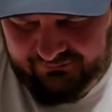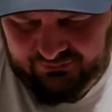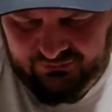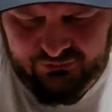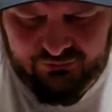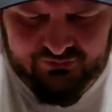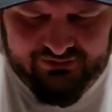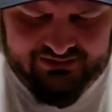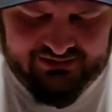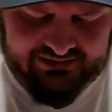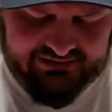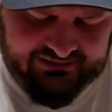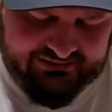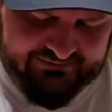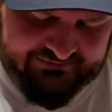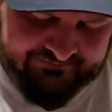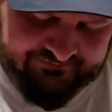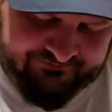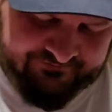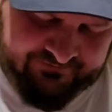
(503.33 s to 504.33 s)
blue in there.
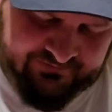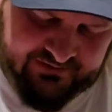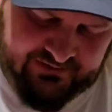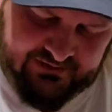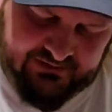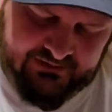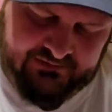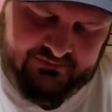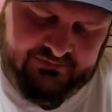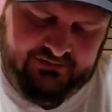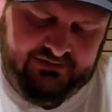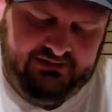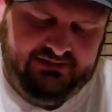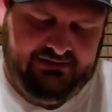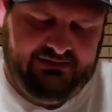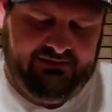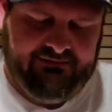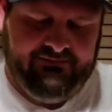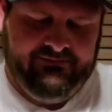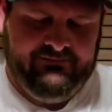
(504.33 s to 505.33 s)
You know, let's
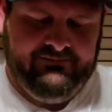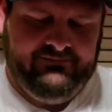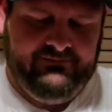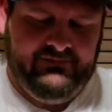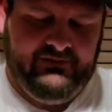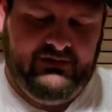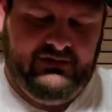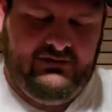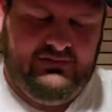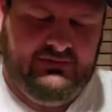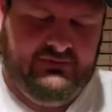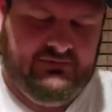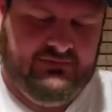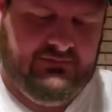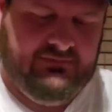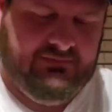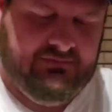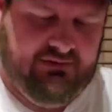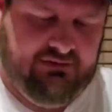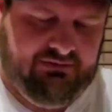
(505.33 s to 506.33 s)
see.
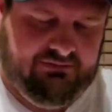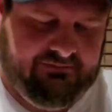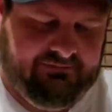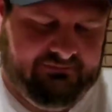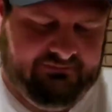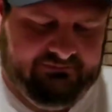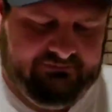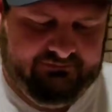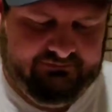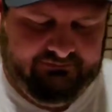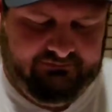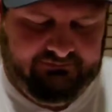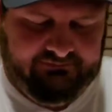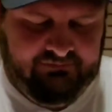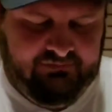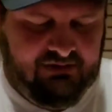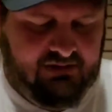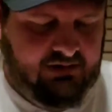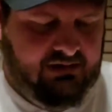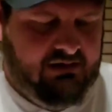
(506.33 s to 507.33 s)
Oh,
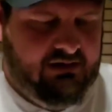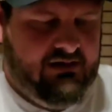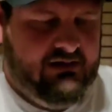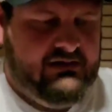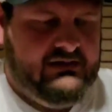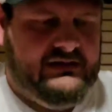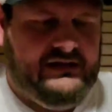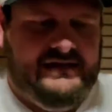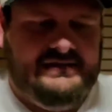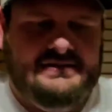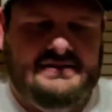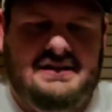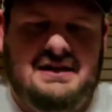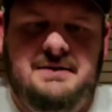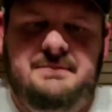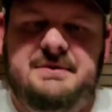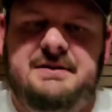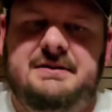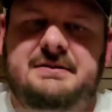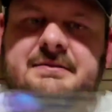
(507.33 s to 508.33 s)
nice. It
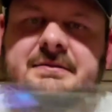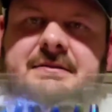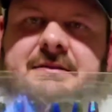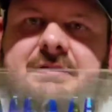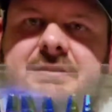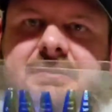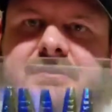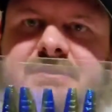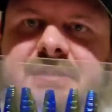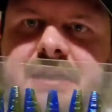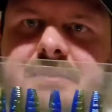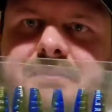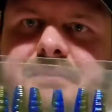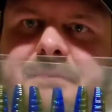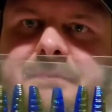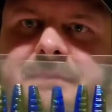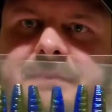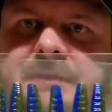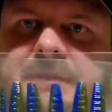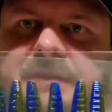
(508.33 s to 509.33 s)
came in, you know, kind
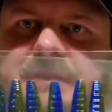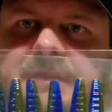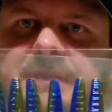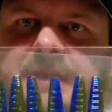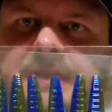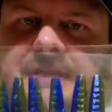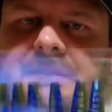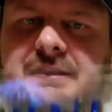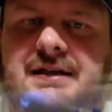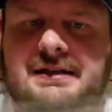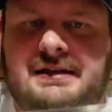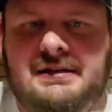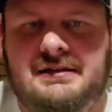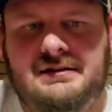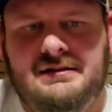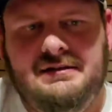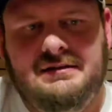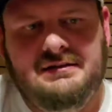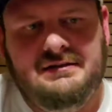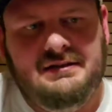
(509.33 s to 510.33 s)
of like
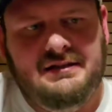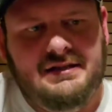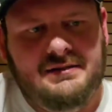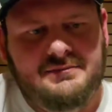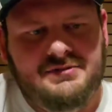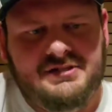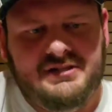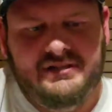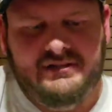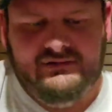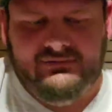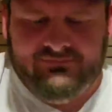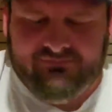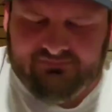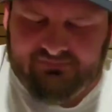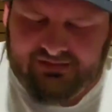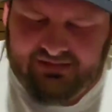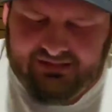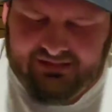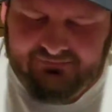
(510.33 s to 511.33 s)
a clamshell,
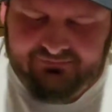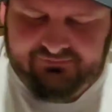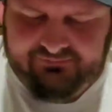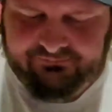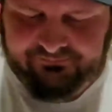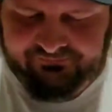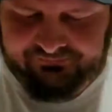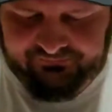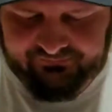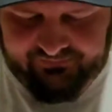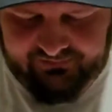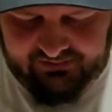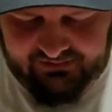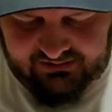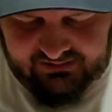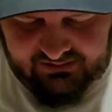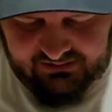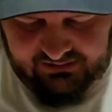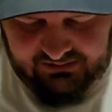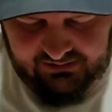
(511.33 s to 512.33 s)
kind of.
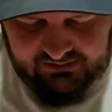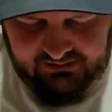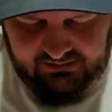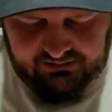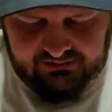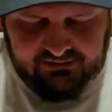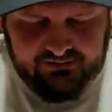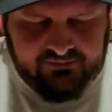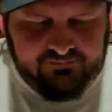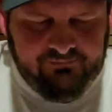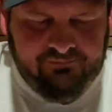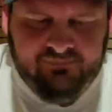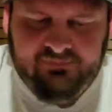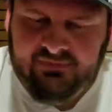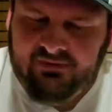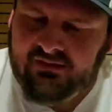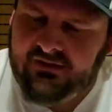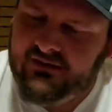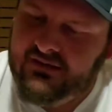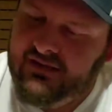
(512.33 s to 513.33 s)
So
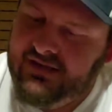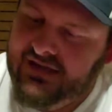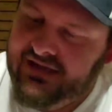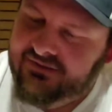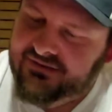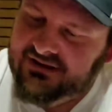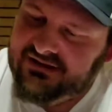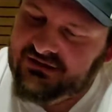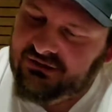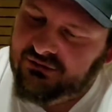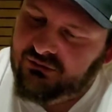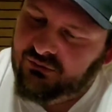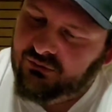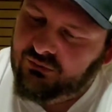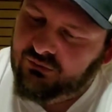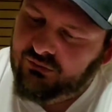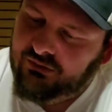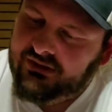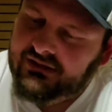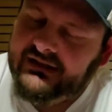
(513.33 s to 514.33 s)
yeah, these look
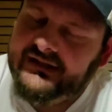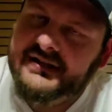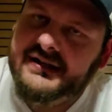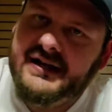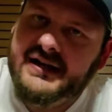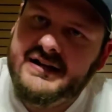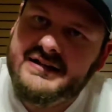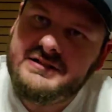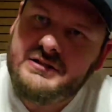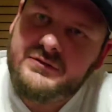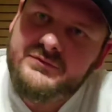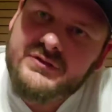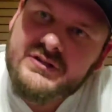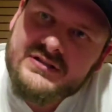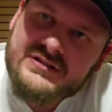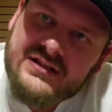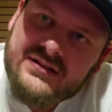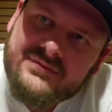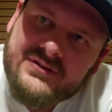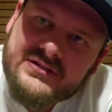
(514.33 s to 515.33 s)
really nice. So if you
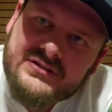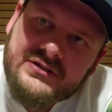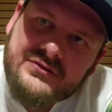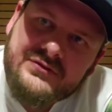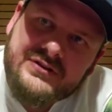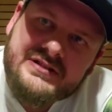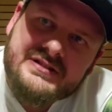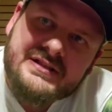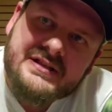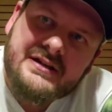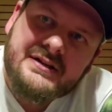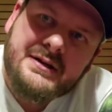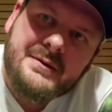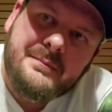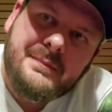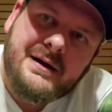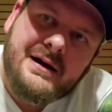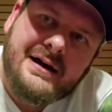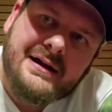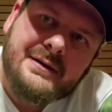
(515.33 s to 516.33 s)
can, I'm not sure if you can see on the
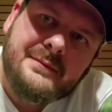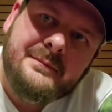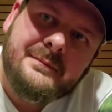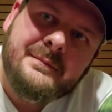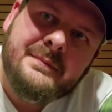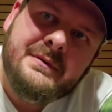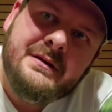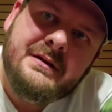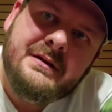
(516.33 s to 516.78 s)
bottom,